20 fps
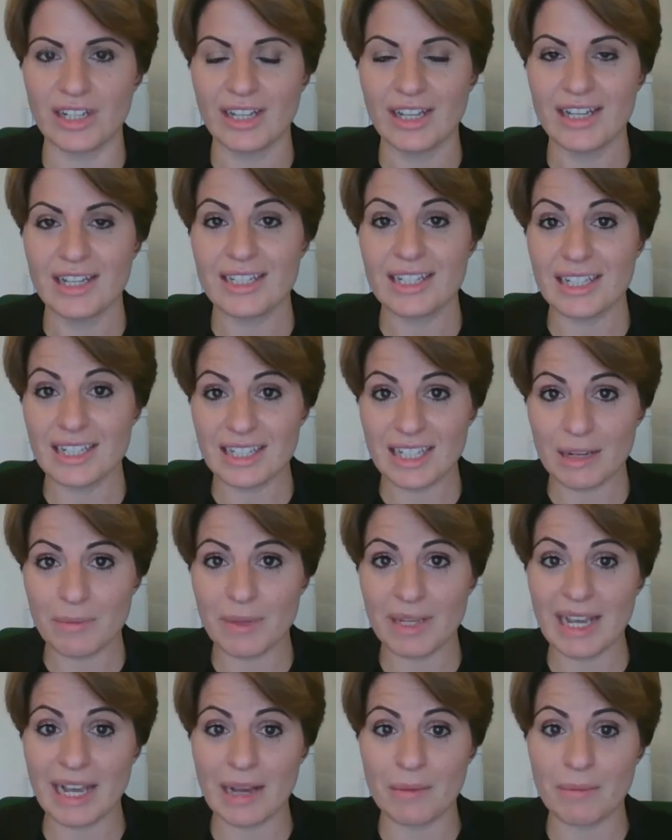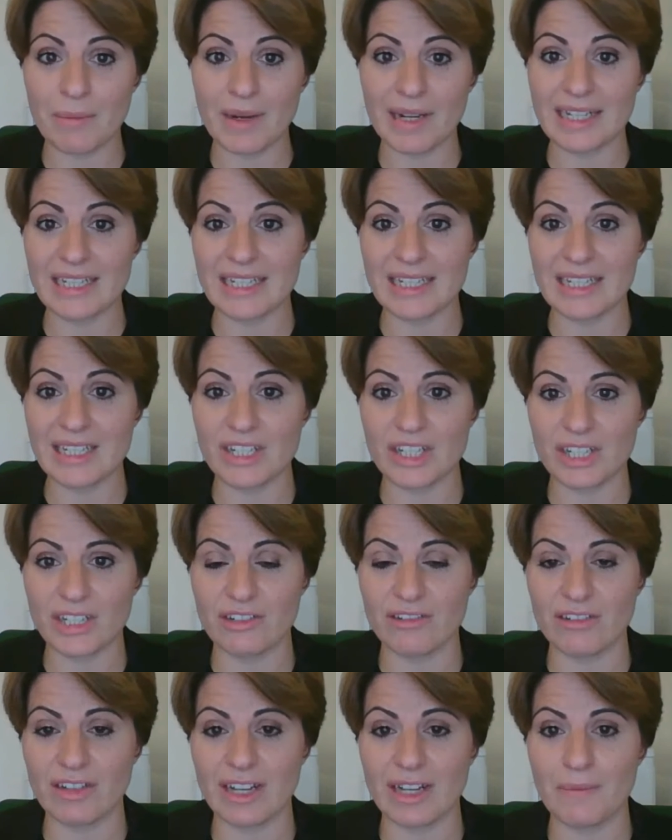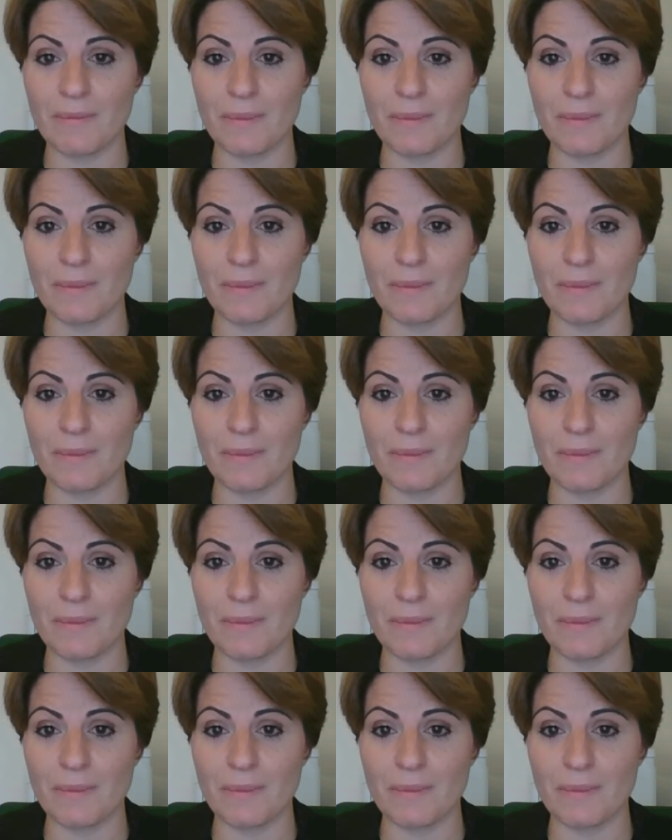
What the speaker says: since I began my teaching career.